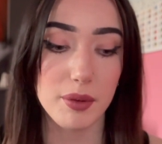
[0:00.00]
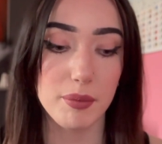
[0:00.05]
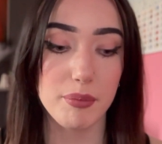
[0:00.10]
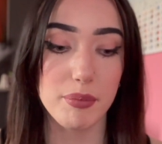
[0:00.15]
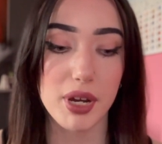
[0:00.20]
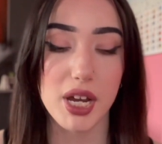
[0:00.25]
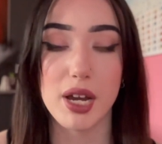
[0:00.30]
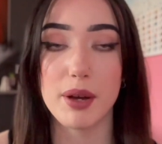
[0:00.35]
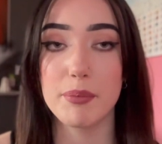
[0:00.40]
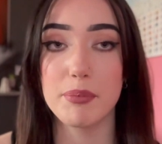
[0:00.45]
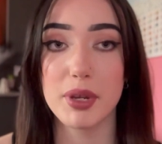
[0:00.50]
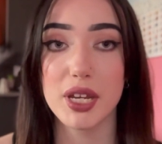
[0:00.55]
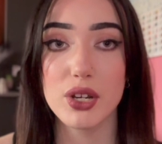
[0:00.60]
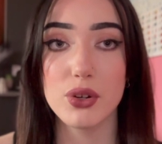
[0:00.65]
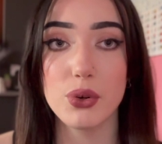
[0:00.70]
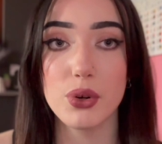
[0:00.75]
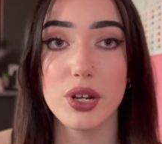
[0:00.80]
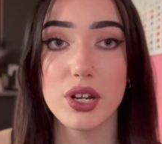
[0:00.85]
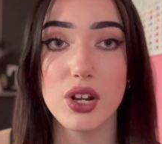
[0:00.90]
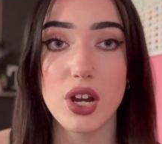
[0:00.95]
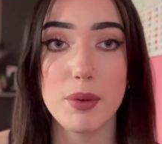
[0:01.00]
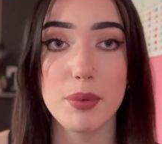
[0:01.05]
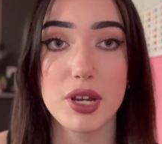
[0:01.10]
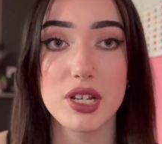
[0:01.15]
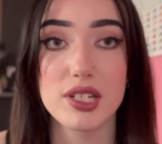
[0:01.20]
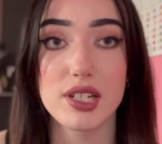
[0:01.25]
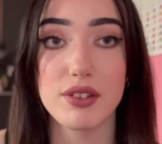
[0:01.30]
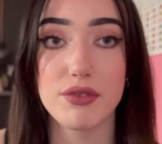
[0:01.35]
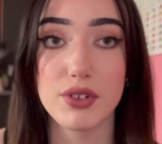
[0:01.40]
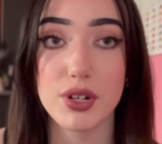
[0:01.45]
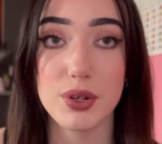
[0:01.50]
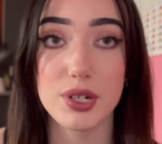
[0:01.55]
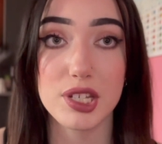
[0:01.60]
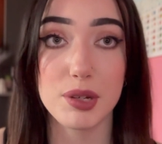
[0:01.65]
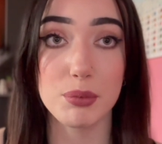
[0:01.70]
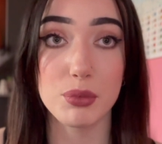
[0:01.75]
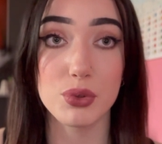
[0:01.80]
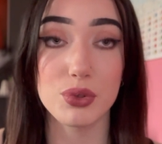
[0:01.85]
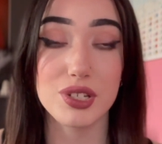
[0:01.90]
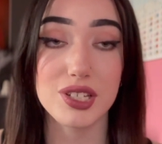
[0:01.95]
but Bitcoin, I personally feel, is a
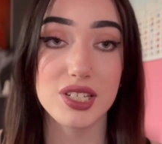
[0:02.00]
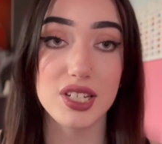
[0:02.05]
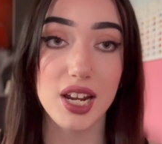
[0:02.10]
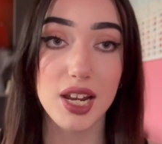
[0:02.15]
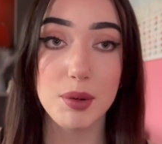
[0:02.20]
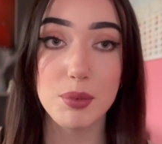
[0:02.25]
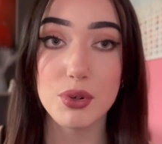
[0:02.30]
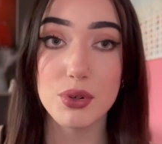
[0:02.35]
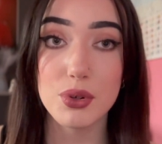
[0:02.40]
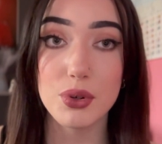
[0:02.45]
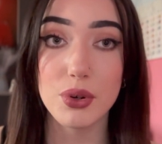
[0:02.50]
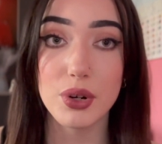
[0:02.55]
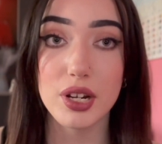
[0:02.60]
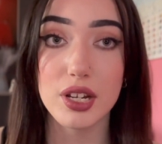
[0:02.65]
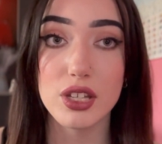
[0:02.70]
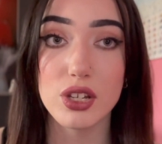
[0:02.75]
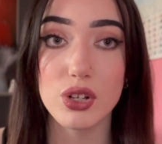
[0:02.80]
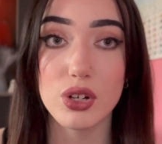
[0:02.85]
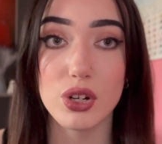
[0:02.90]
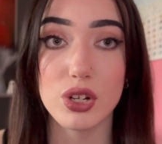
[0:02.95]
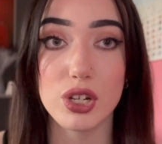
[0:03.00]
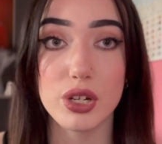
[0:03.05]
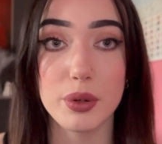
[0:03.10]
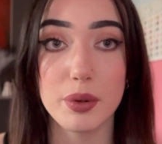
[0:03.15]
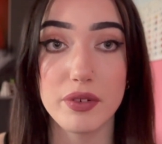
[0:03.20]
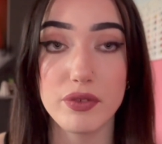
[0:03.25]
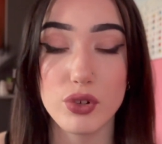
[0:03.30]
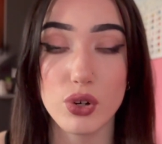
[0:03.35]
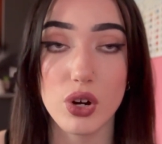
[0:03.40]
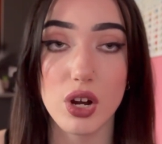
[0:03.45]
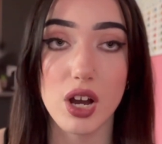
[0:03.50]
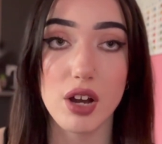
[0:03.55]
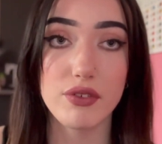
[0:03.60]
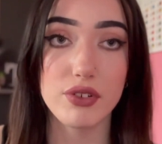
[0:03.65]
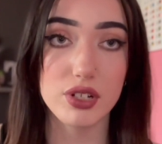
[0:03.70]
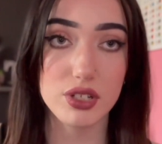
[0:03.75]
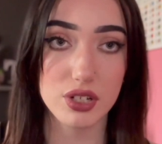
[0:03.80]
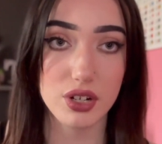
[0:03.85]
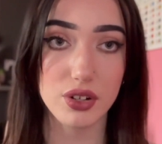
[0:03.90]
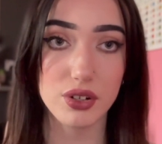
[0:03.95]
more stable coin. You know, you have got
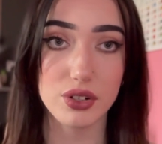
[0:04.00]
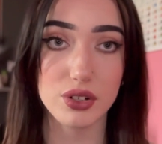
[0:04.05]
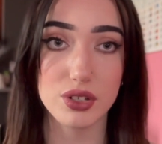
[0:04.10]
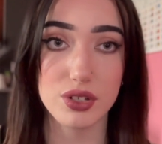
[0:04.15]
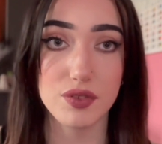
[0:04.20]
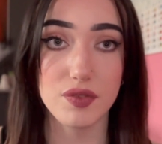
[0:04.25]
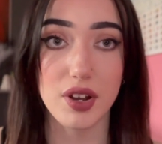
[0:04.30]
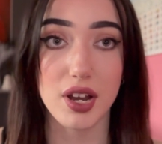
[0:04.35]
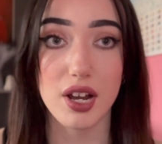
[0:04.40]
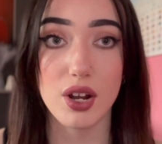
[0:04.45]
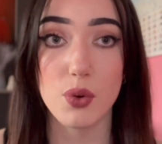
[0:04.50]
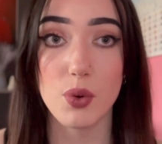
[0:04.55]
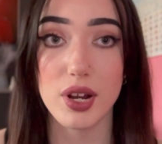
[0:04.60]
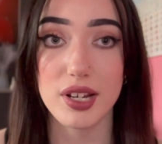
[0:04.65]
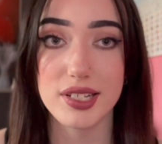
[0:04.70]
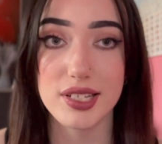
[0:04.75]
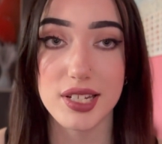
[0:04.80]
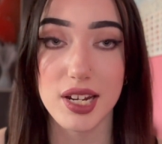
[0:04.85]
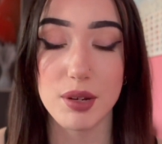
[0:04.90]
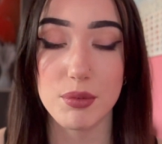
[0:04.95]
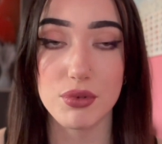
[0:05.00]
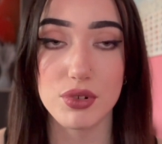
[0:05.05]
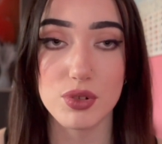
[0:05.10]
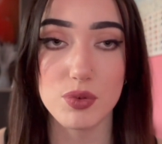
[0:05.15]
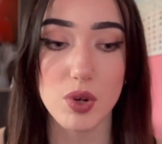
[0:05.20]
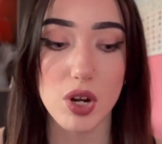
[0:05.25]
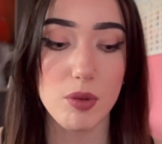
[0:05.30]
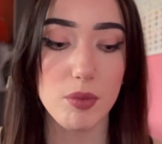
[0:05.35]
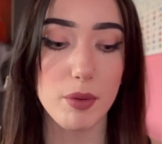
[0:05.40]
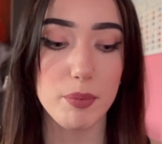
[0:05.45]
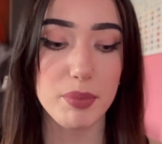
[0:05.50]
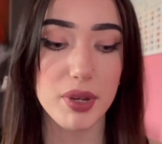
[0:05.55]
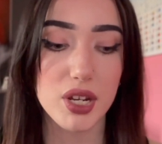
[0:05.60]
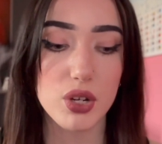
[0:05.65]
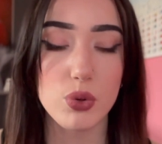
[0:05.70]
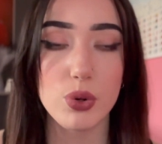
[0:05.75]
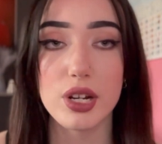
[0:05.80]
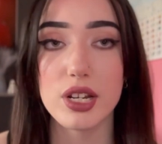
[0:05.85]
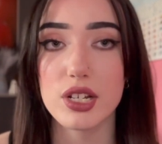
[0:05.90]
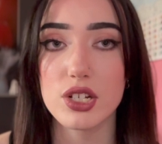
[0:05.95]
other tokens that are quite stable as well, but
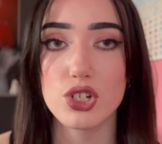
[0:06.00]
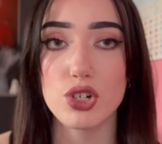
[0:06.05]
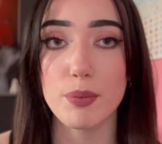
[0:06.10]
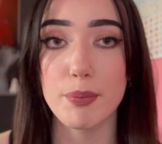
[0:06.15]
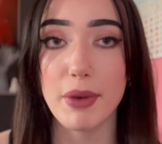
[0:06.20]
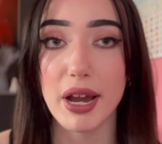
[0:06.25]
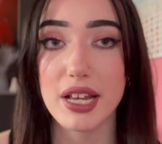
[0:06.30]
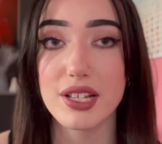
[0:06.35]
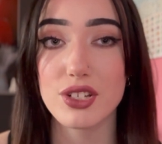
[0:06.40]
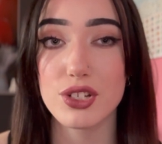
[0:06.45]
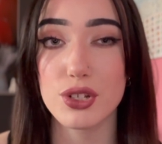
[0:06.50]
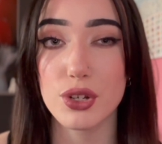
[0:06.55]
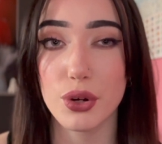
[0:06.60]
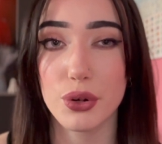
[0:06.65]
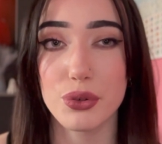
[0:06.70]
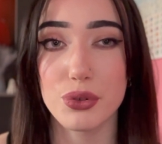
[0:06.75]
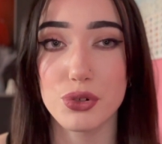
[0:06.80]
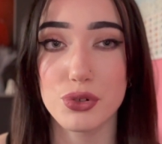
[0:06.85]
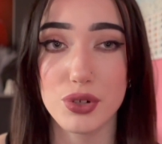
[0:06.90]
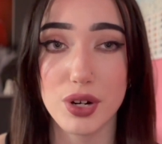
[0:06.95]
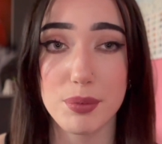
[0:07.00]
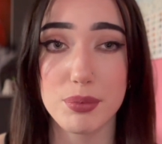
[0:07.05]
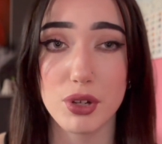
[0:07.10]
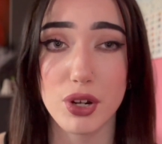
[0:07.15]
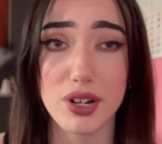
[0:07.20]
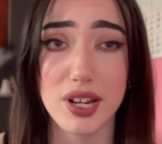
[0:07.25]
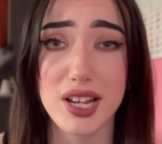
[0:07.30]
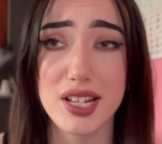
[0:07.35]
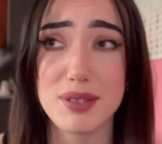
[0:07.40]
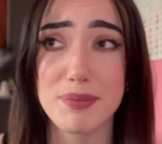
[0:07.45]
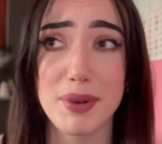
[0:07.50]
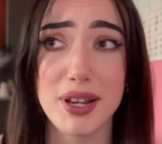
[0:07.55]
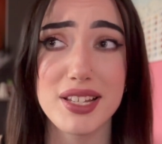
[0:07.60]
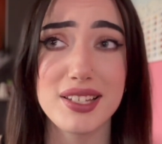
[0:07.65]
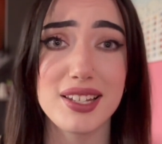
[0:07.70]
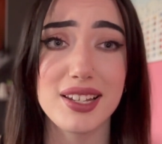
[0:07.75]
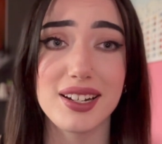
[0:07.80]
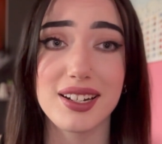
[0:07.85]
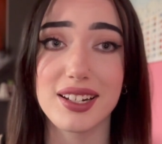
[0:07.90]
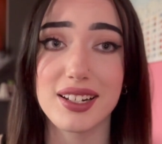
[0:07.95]
Bitcoin is your mass known crypto. That is
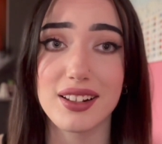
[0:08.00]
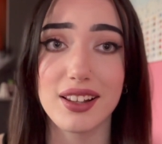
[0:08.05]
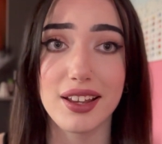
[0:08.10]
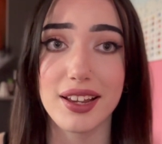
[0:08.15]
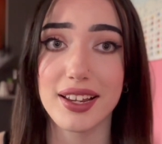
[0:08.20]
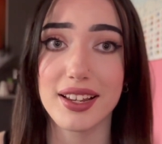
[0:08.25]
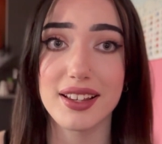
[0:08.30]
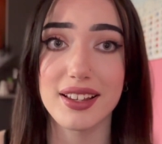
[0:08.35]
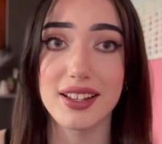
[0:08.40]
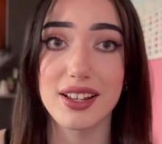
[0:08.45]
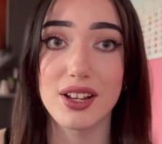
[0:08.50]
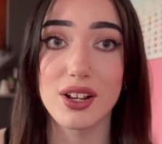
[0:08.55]
basically like,